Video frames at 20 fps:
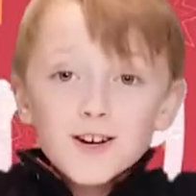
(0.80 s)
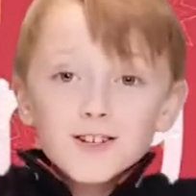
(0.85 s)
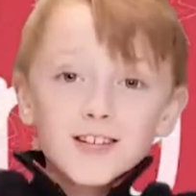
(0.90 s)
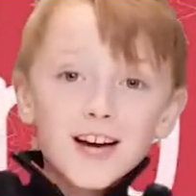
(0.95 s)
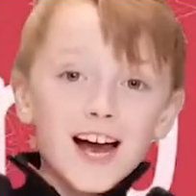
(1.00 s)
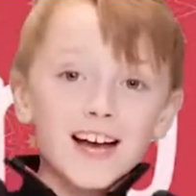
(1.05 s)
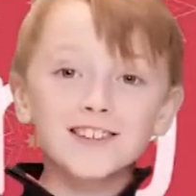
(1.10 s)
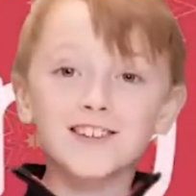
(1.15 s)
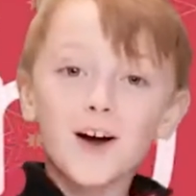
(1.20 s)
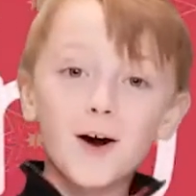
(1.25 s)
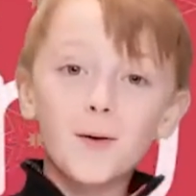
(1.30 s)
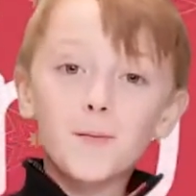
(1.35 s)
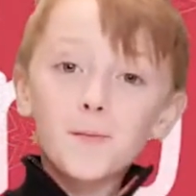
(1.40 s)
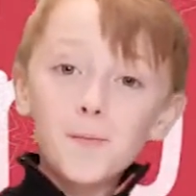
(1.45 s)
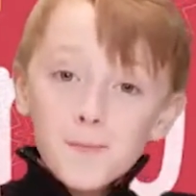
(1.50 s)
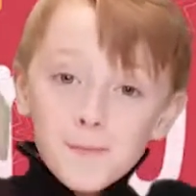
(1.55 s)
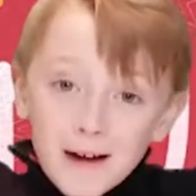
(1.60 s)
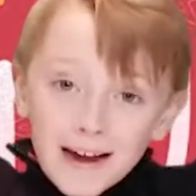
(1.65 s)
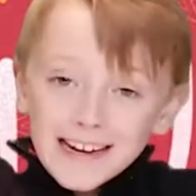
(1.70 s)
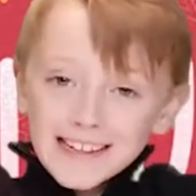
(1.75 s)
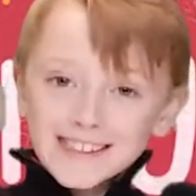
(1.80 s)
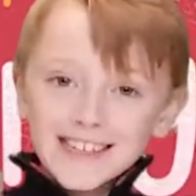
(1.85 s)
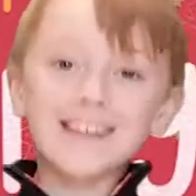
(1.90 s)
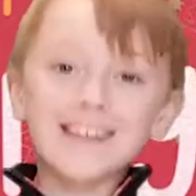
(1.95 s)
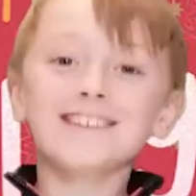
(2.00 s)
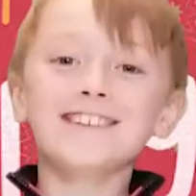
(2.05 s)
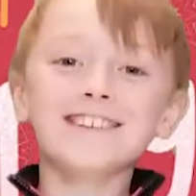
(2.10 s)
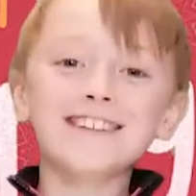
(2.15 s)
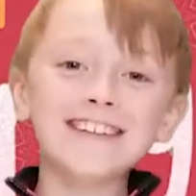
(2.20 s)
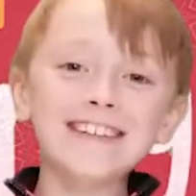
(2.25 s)
Jazzle, oh, me
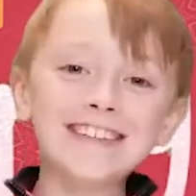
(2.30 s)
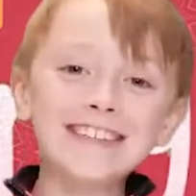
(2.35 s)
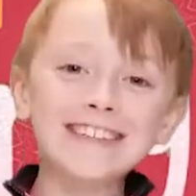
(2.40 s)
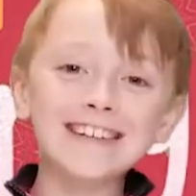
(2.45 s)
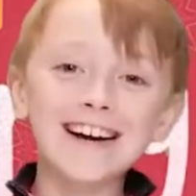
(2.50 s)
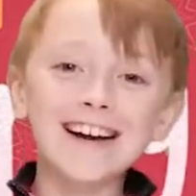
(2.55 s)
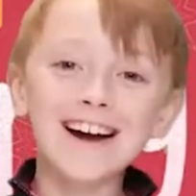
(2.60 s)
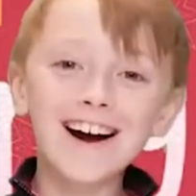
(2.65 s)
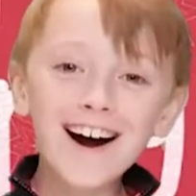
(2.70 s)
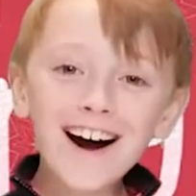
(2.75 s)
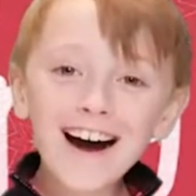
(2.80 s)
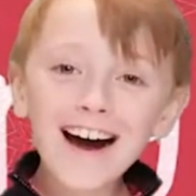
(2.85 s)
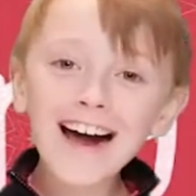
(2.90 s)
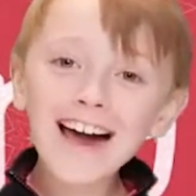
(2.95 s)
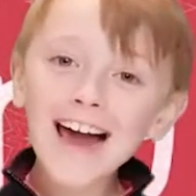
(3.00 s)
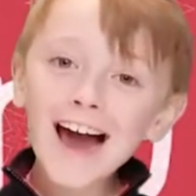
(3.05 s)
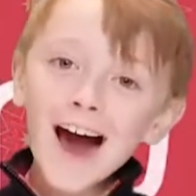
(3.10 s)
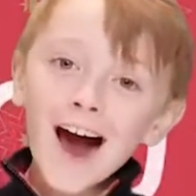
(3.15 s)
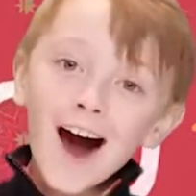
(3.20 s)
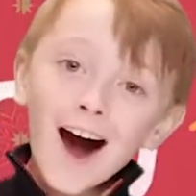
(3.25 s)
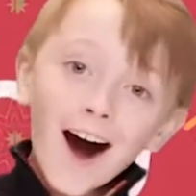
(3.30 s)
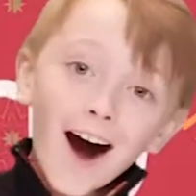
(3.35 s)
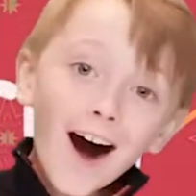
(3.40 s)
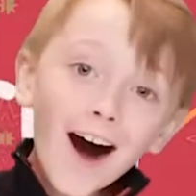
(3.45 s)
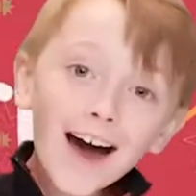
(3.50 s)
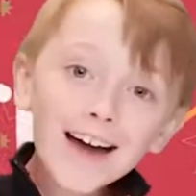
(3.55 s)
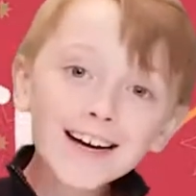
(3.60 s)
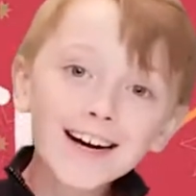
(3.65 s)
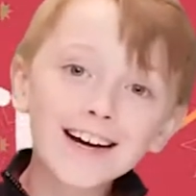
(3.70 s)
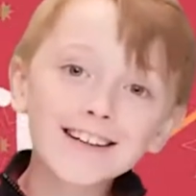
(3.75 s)
TJ. Hi
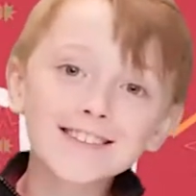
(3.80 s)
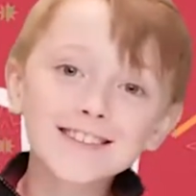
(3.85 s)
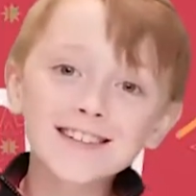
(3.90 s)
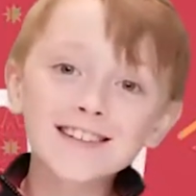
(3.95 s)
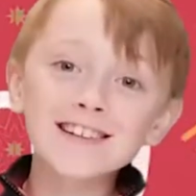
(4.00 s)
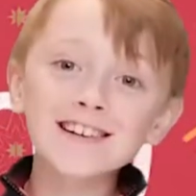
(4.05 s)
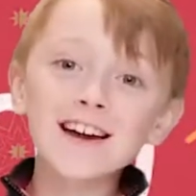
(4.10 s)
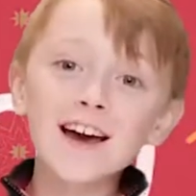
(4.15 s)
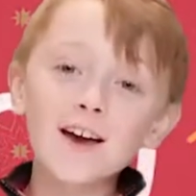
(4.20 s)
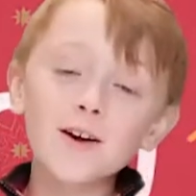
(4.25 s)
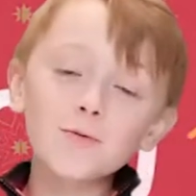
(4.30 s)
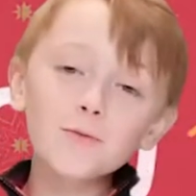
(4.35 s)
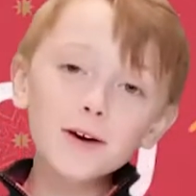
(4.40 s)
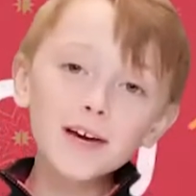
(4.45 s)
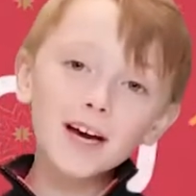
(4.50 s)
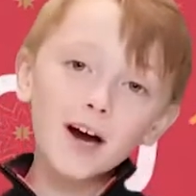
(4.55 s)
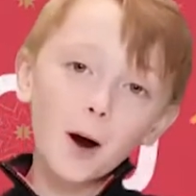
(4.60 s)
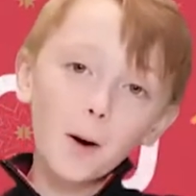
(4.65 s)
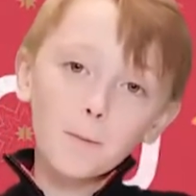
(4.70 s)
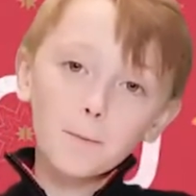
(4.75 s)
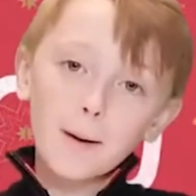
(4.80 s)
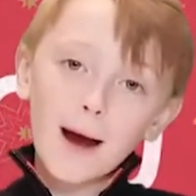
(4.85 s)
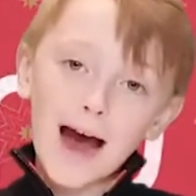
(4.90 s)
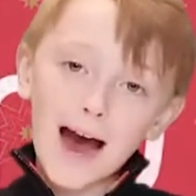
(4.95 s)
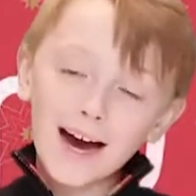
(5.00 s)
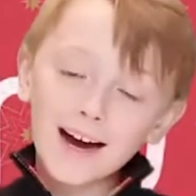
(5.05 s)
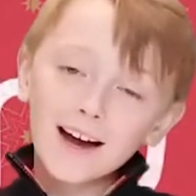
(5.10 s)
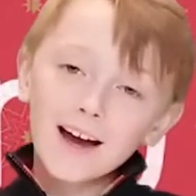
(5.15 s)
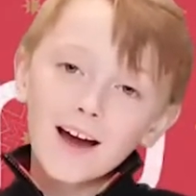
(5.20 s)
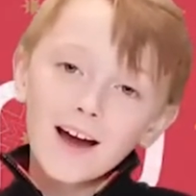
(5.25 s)
guys, so today we are
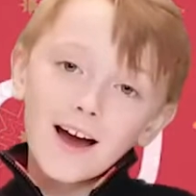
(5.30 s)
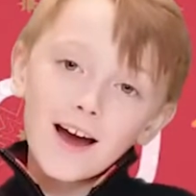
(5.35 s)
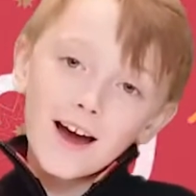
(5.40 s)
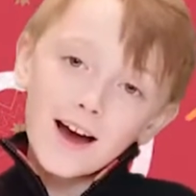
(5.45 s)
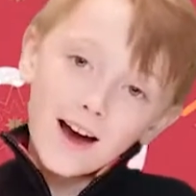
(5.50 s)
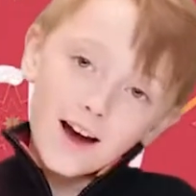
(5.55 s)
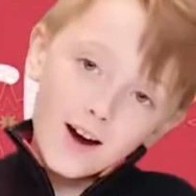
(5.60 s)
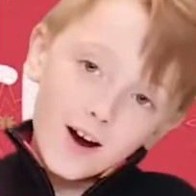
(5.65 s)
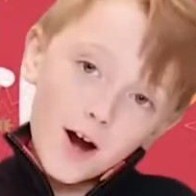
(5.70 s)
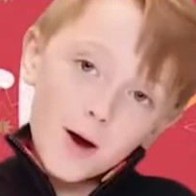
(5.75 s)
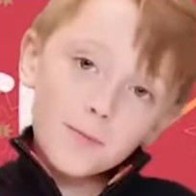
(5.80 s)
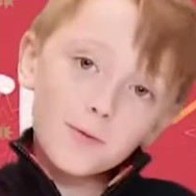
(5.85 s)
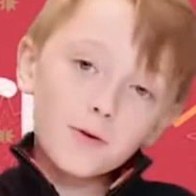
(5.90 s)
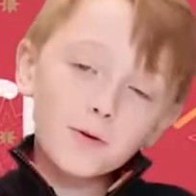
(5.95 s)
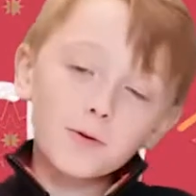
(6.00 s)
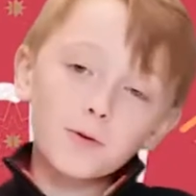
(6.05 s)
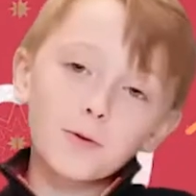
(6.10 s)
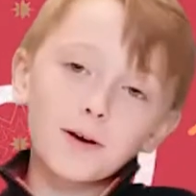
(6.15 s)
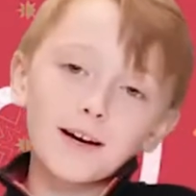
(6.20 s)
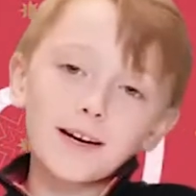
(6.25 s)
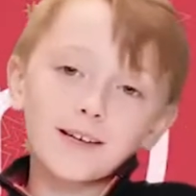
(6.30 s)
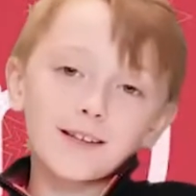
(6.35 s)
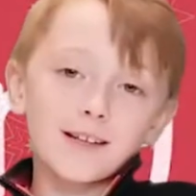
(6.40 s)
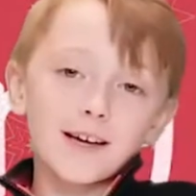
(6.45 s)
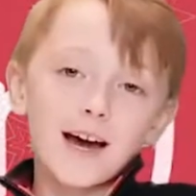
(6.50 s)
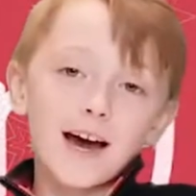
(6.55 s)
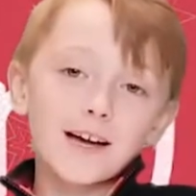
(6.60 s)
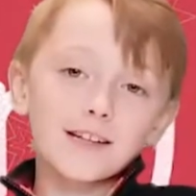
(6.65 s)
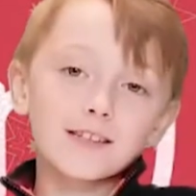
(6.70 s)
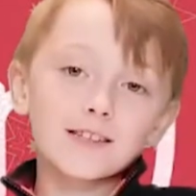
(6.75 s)
back. Hope you're all well out
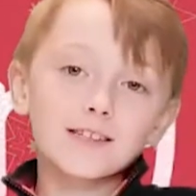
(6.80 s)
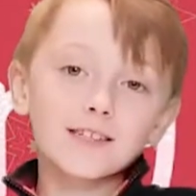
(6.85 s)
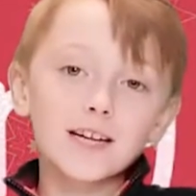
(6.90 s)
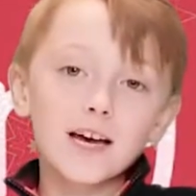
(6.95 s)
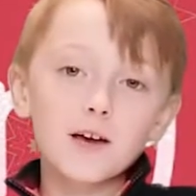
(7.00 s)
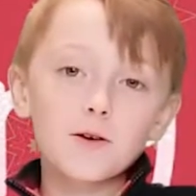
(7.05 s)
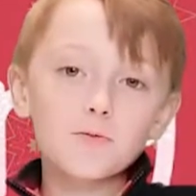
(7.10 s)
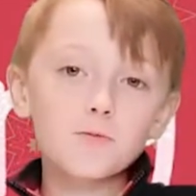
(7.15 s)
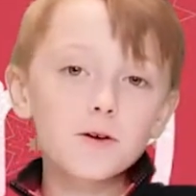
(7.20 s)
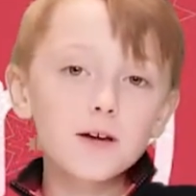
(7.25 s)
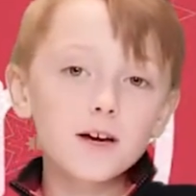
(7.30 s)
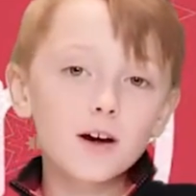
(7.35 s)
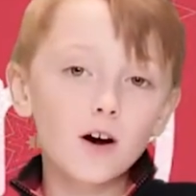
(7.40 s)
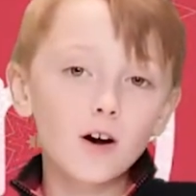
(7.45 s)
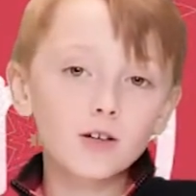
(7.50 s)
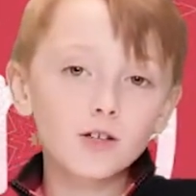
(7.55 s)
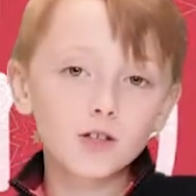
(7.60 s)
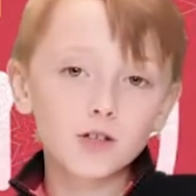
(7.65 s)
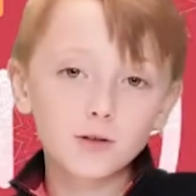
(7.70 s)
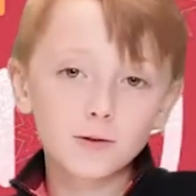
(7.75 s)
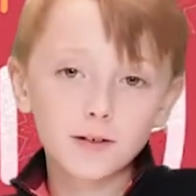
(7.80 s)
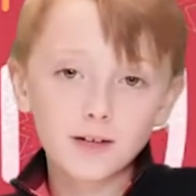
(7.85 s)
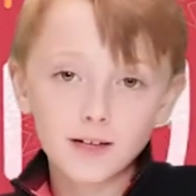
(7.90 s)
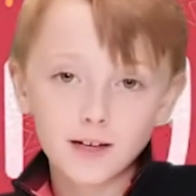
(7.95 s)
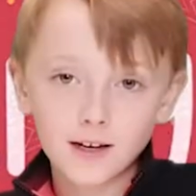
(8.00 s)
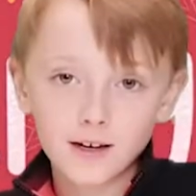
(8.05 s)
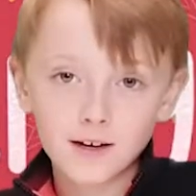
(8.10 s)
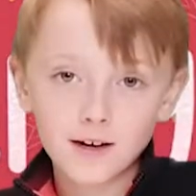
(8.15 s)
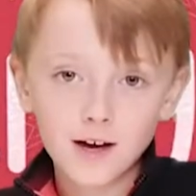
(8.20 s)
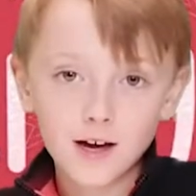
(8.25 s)
there. And today we are doing
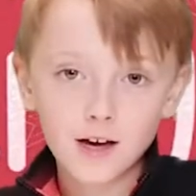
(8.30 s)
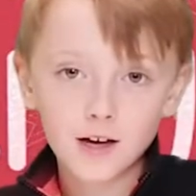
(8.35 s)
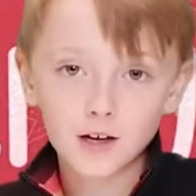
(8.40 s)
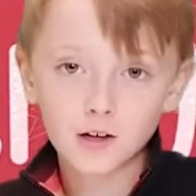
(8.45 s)
a